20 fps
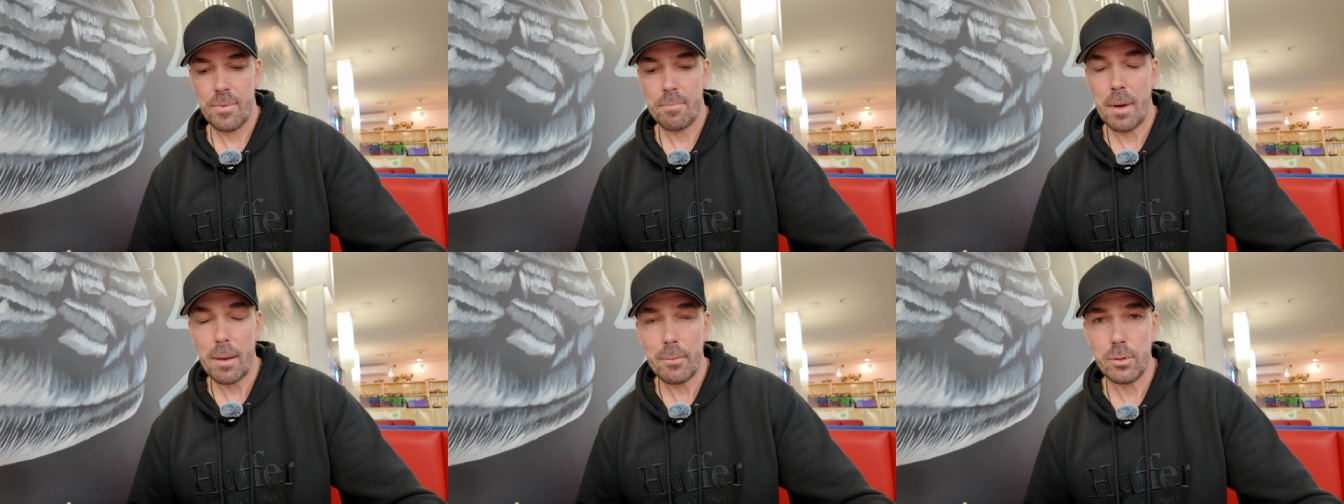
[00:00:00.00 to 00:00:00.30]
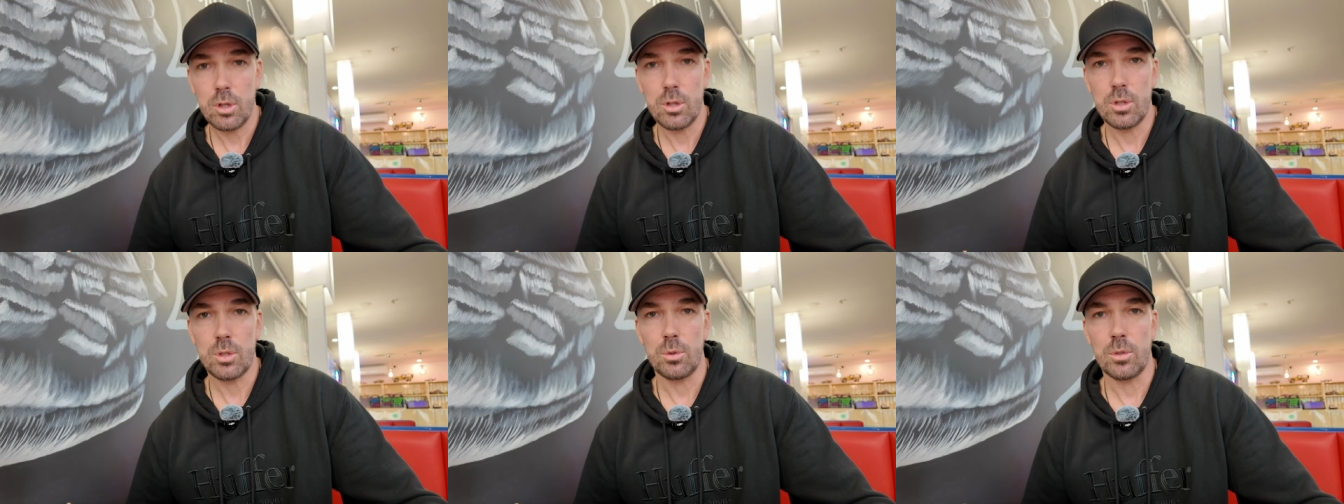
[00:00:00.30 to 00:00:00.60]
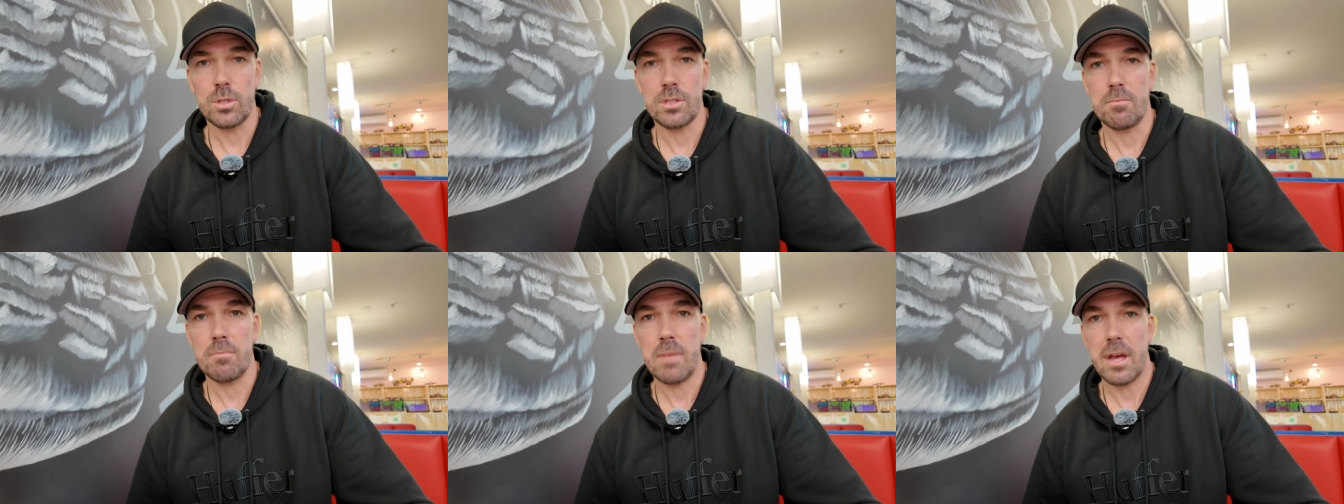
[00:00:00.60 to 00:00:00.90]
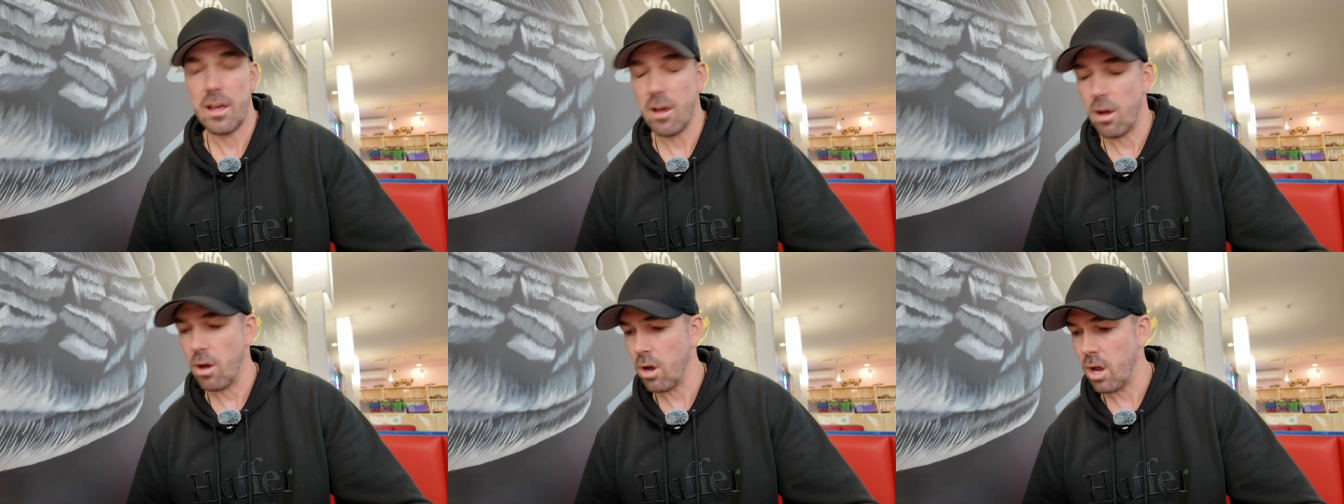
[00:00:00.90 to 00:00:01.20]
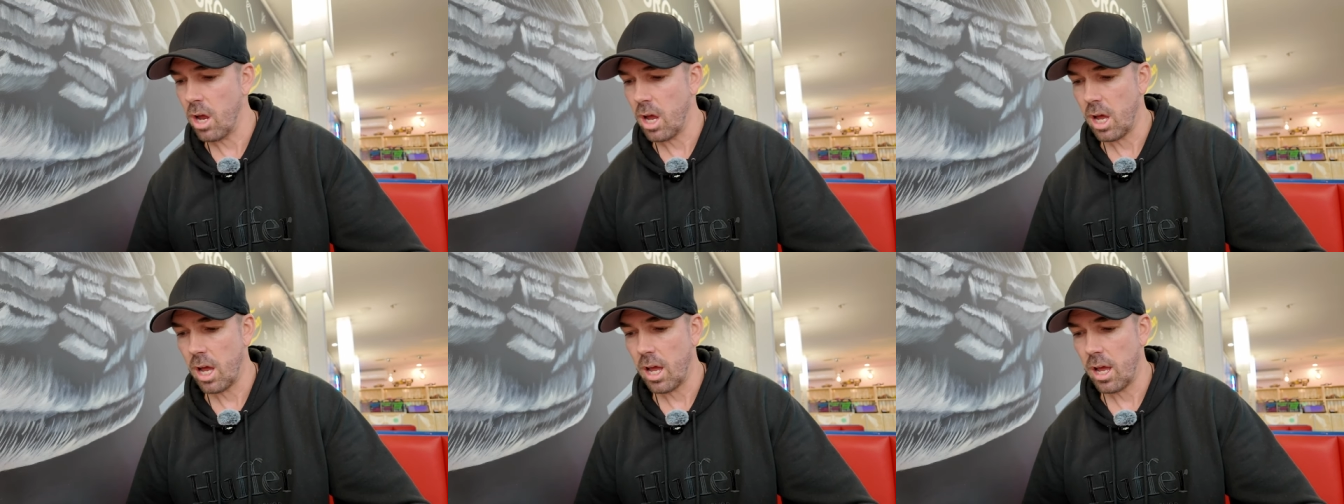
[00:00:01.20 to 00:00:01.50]
barbecue sauce,
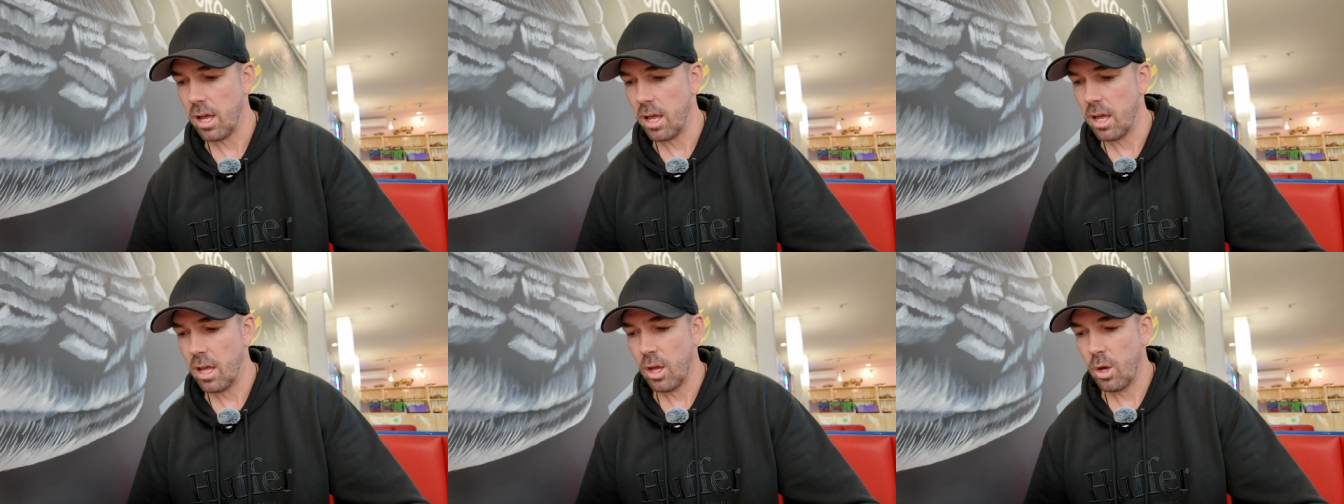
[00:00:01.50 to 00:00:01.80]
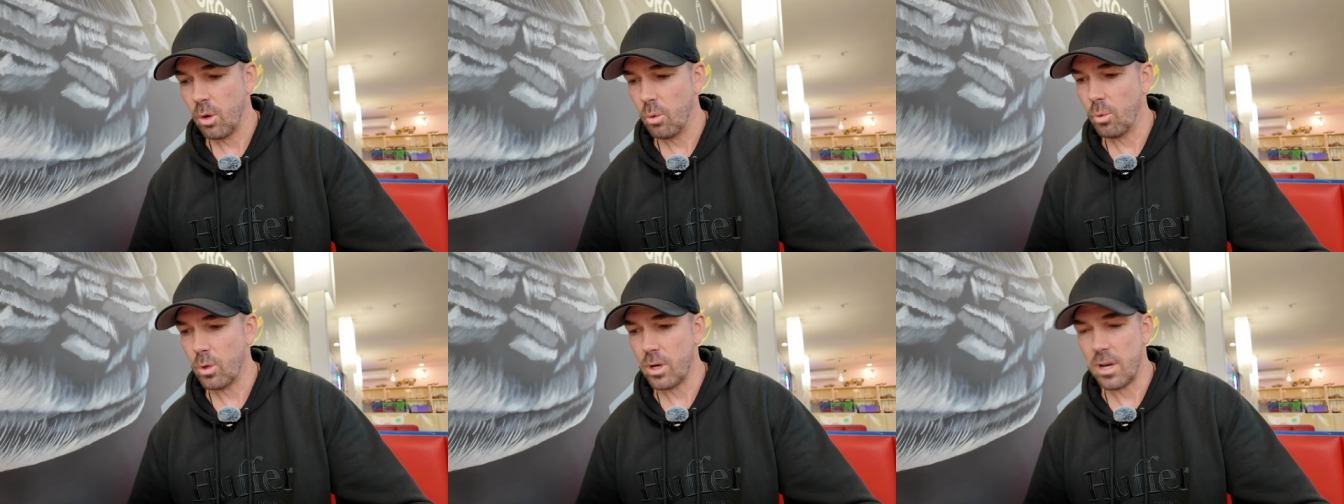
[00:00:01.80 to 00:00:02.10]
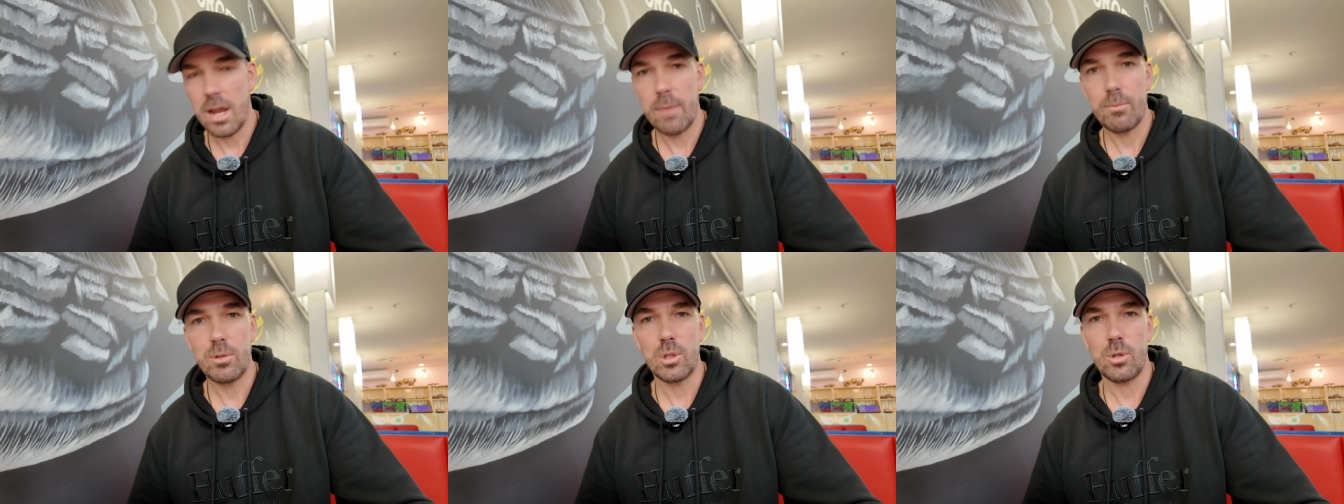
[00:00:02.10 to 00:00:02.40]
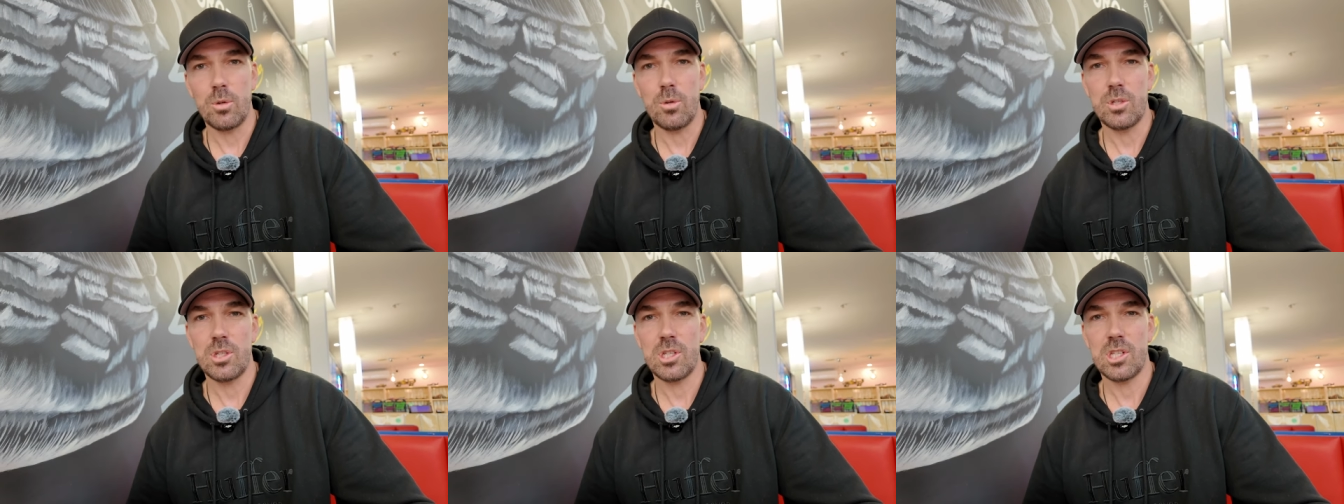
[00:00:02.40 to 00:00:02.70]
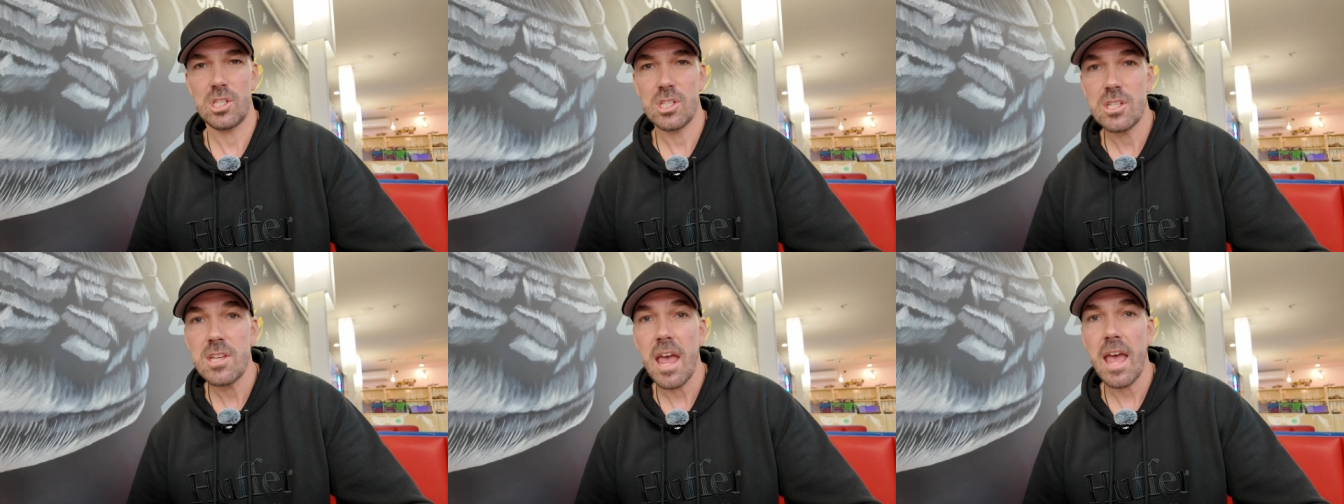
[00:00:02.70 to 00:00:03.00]
mayo. What an absolute
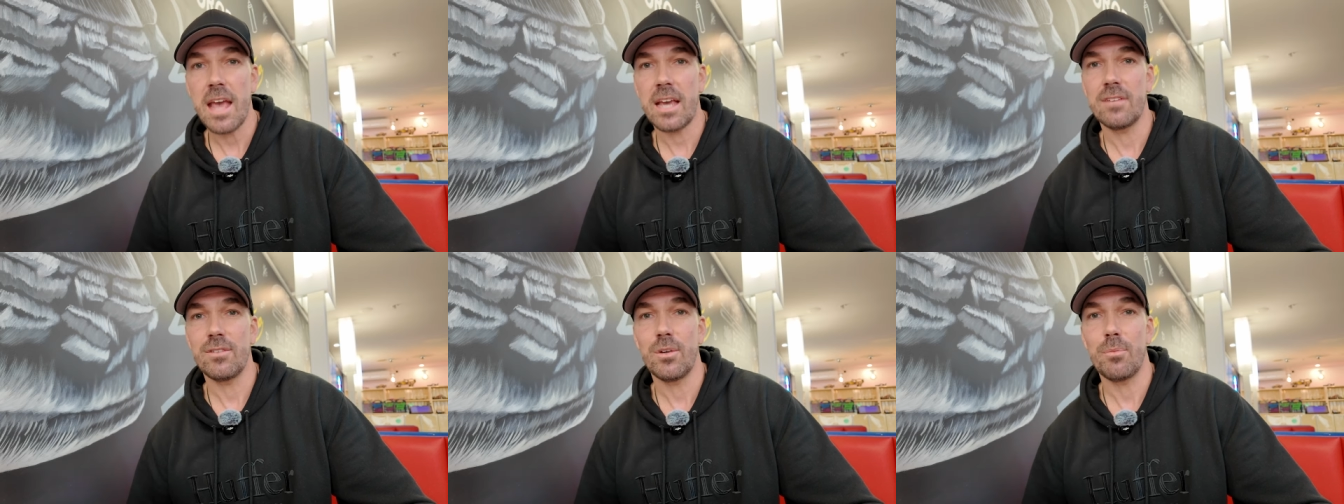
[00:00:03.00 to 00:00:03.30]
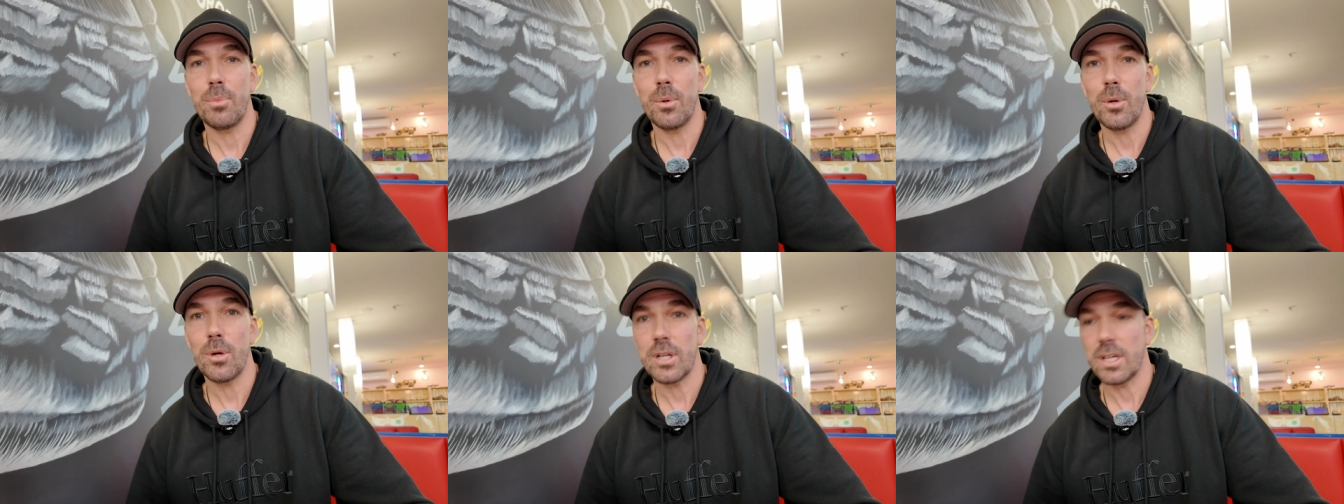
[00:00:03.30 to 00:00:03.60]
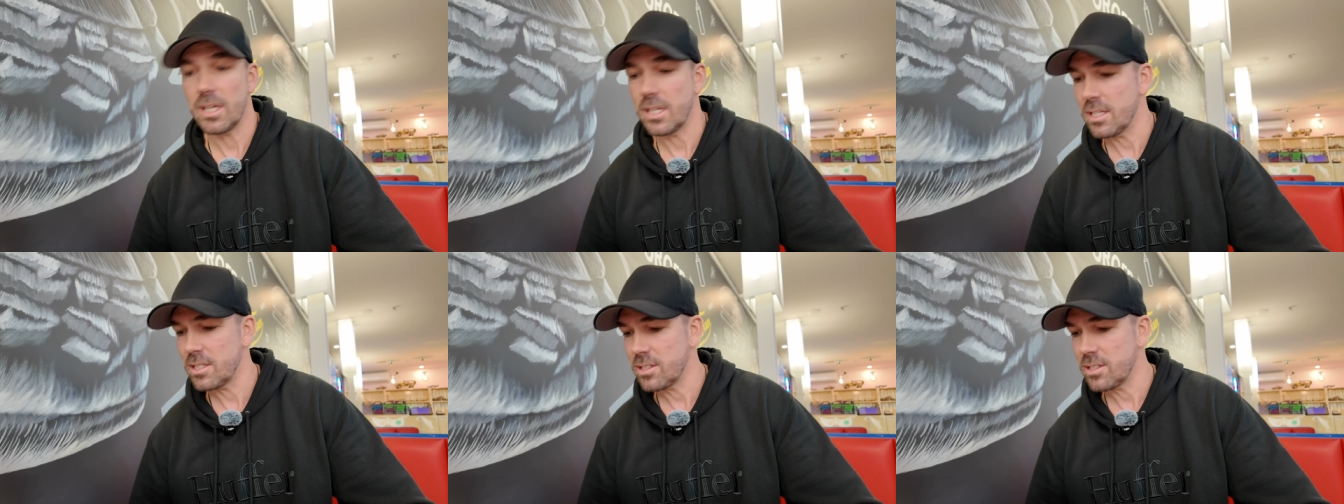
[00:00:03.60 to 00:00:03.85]
stack of a burger.